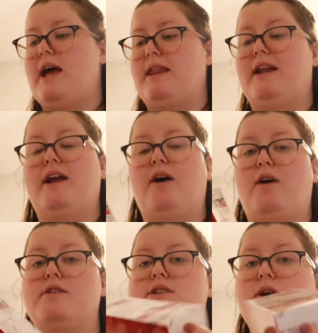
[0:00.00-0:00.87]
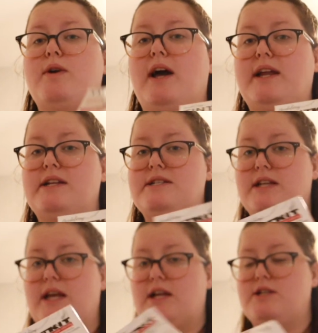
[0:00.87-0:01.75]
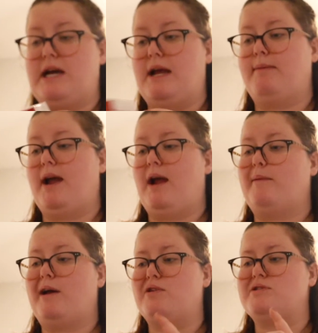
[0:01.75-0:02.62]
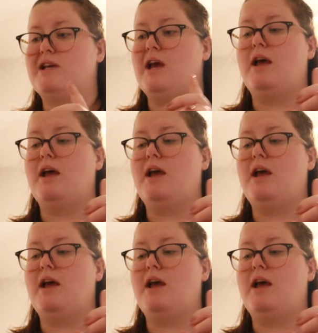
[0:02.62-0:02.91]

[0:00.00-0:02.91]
And then I also got into like dyeing my eyebrows.